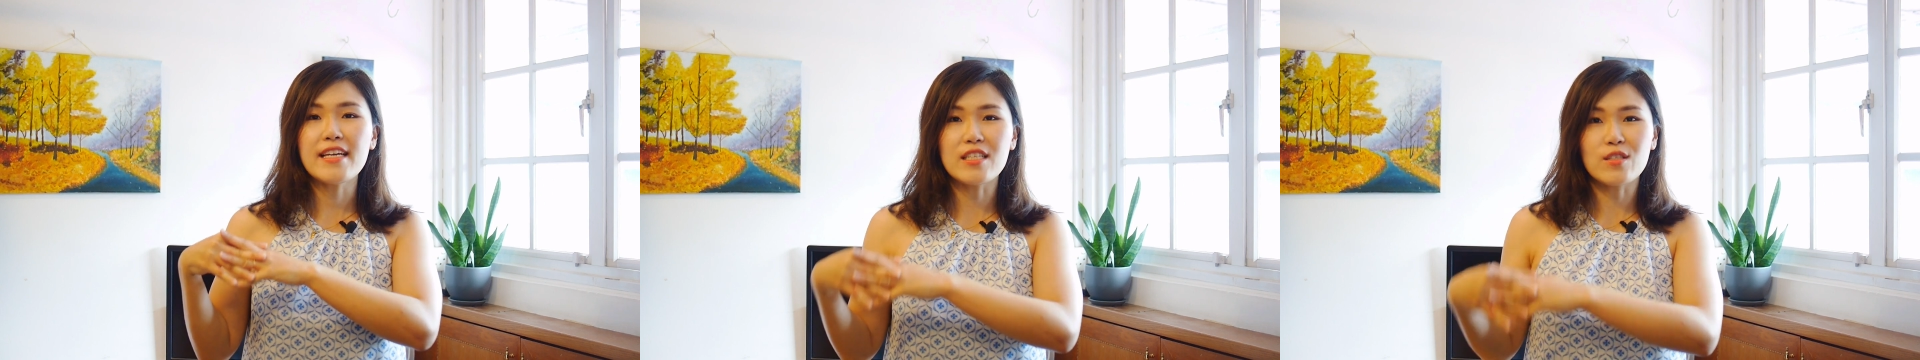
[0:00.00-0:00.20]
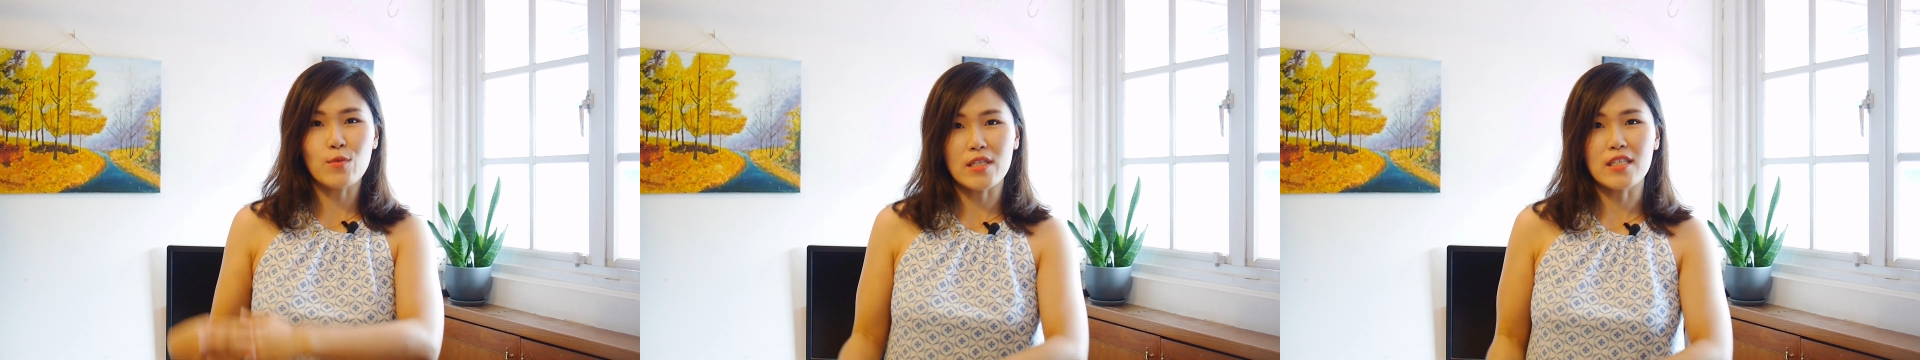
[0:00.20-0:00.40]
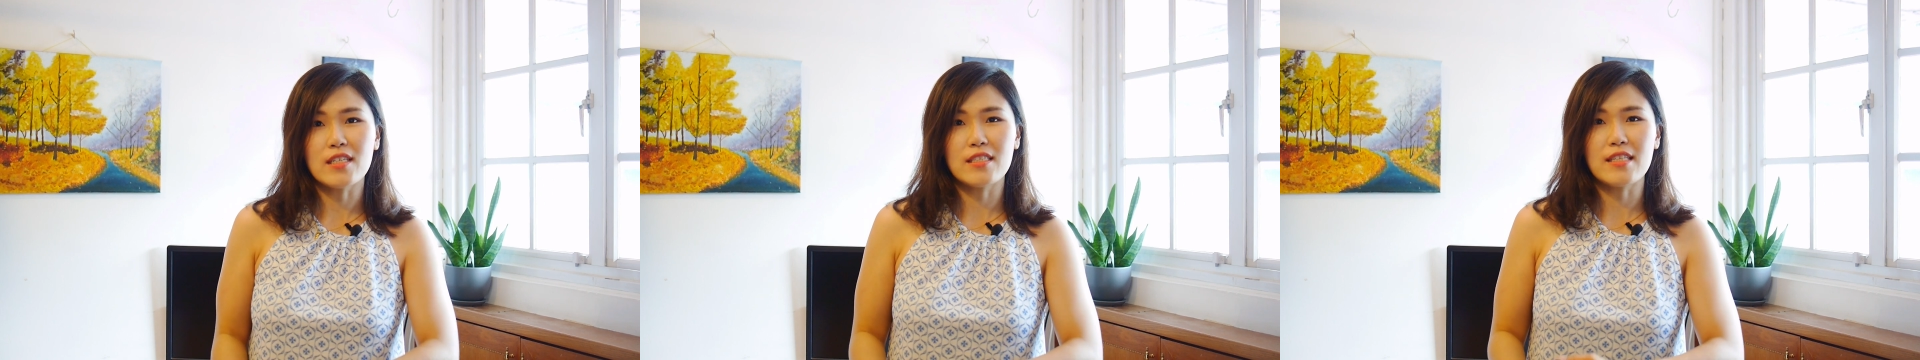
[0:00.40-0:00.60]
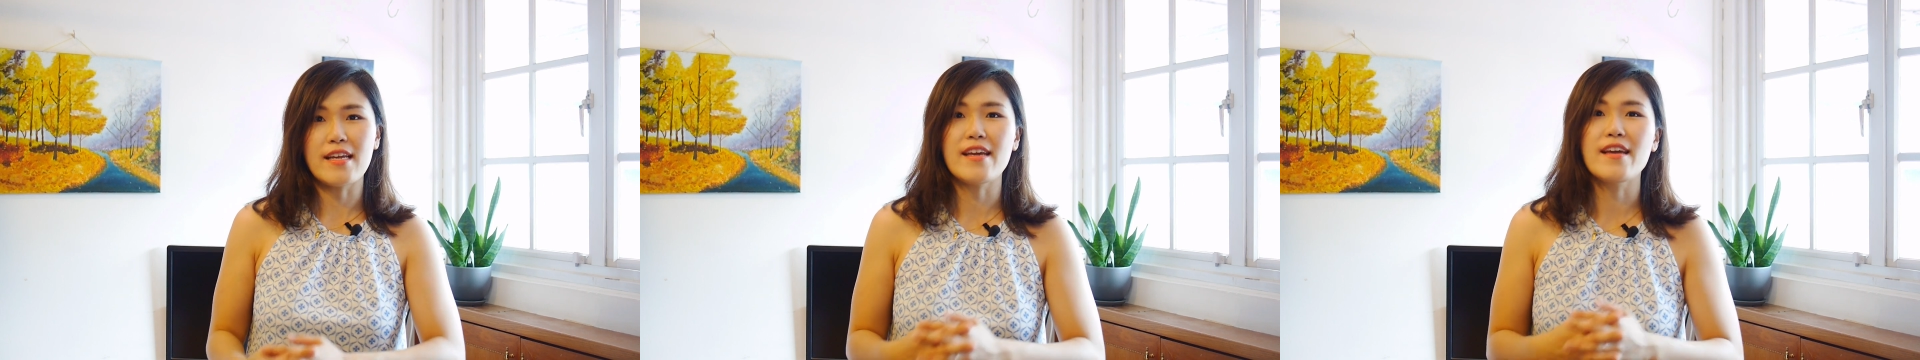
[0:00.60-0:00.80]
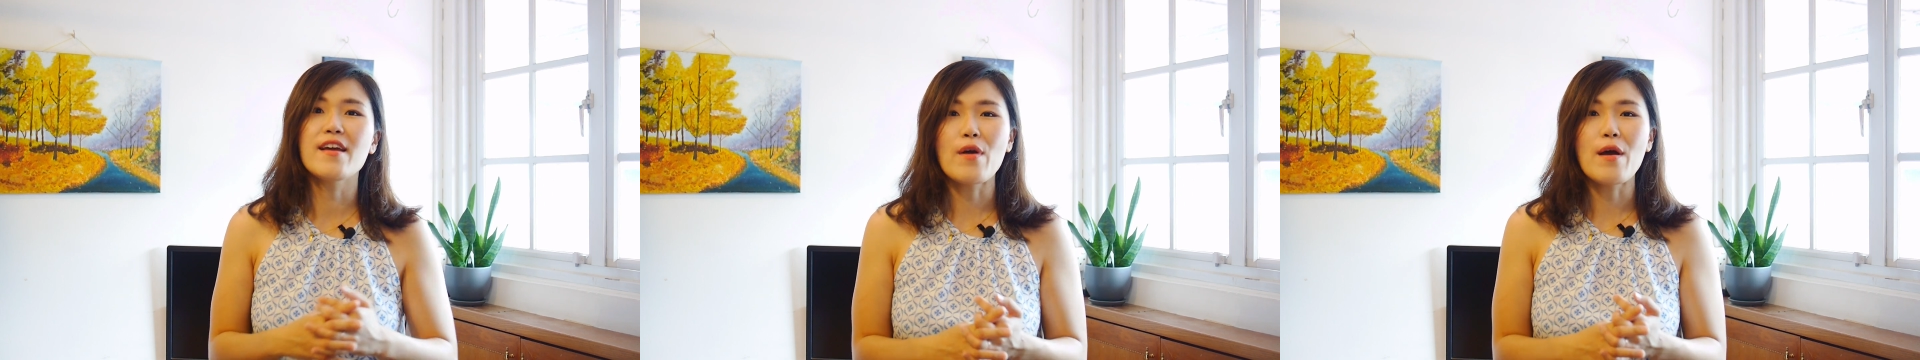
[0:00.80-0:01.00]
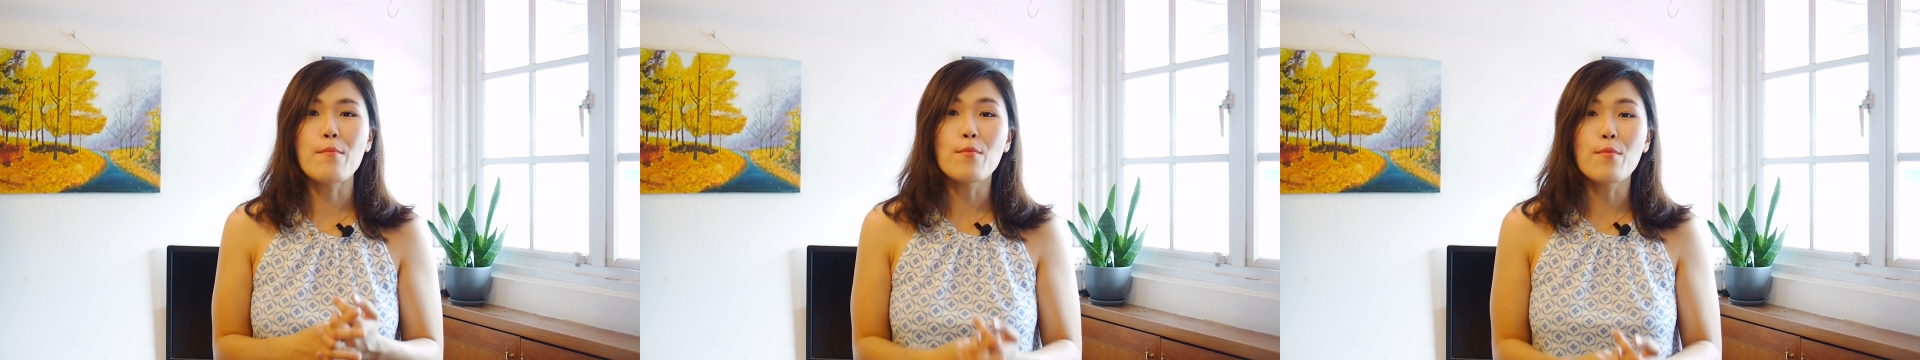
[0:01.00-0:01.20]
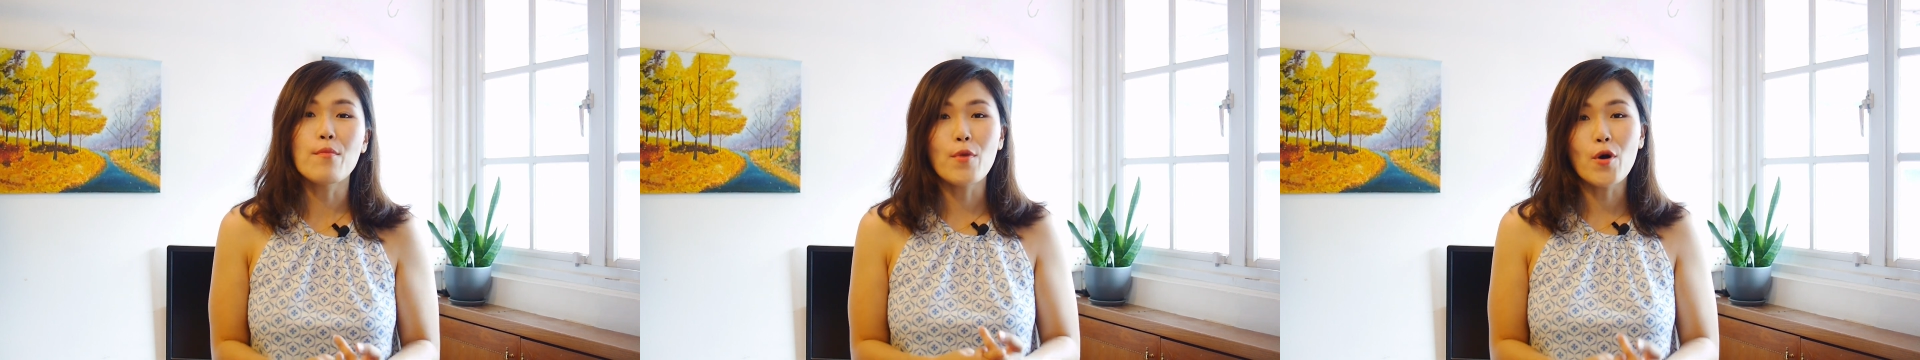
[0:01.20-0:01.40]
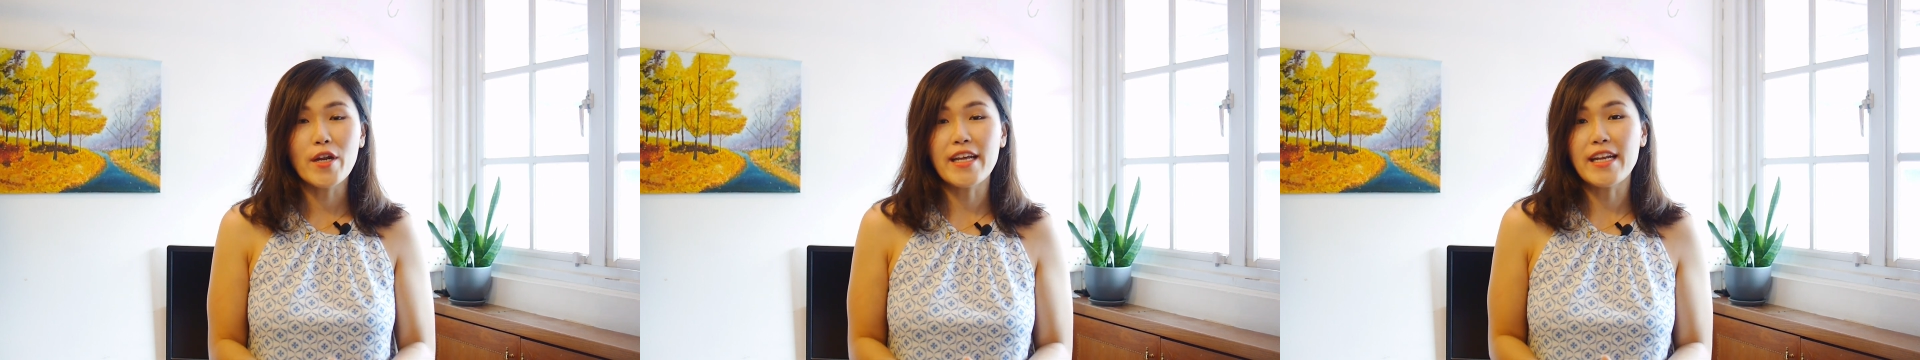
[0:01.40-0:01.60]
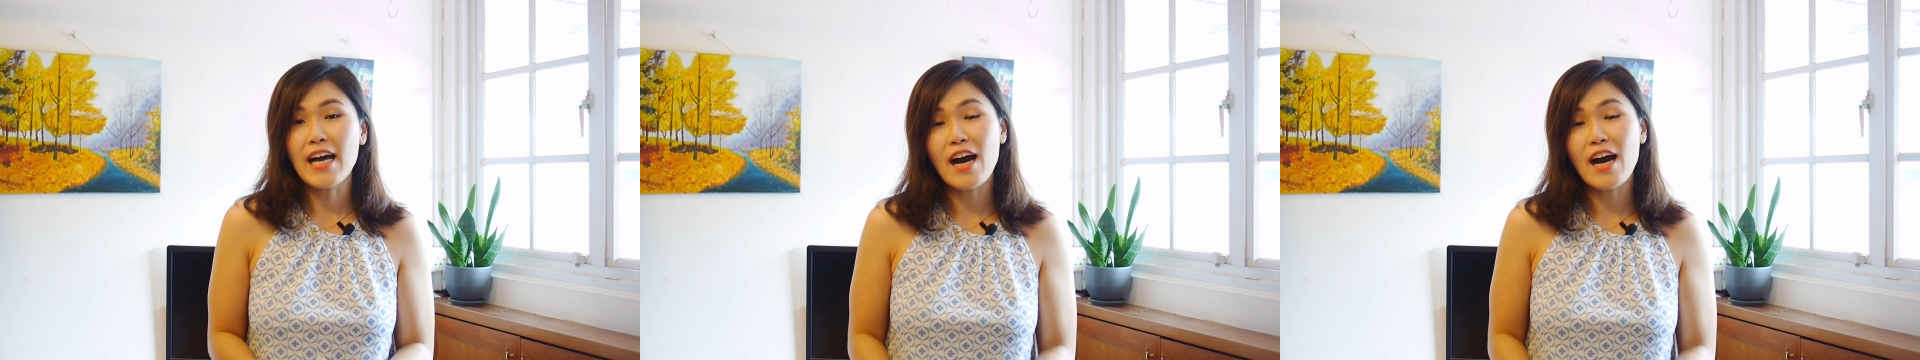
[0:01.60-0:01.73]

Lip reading: is Quitters Day, where more than